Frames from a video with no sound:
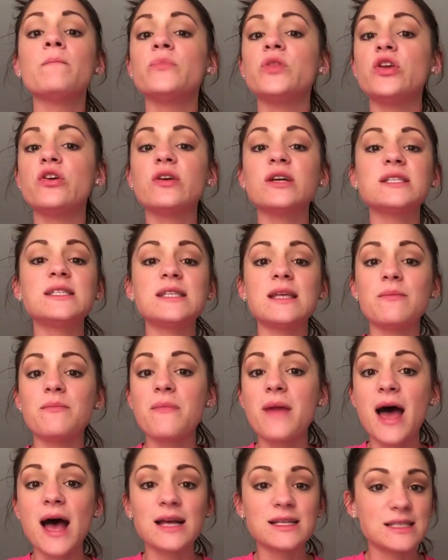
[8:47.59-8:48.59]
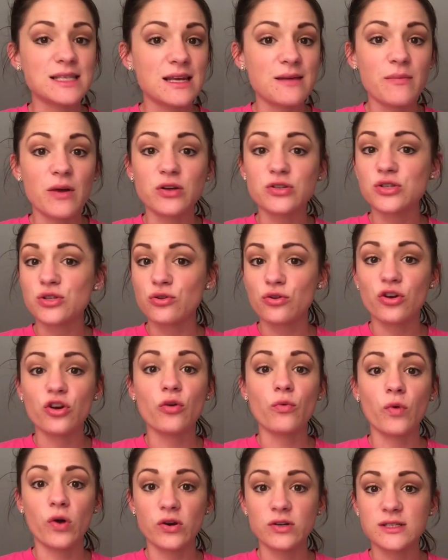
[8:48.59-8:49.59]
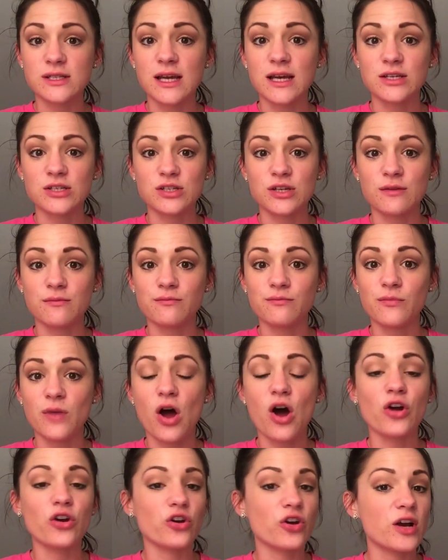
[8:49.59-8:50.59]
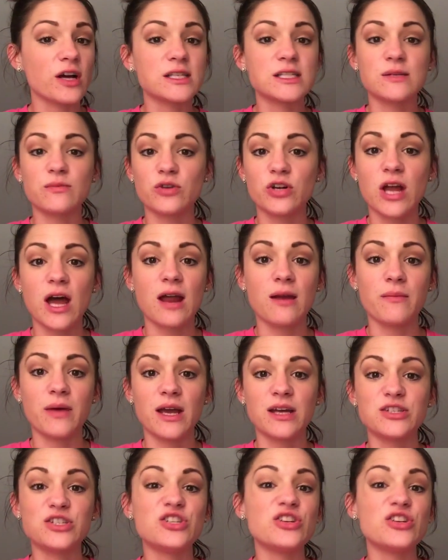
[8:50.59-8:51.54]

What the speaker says: You can send mass emails through your workstation on your customer database.